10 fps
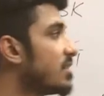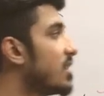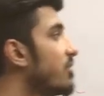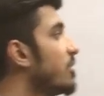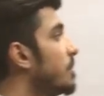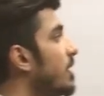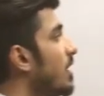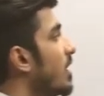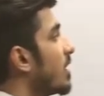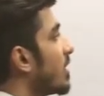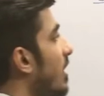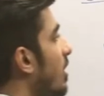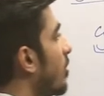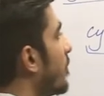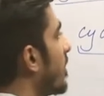there will be gain
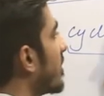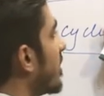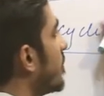of function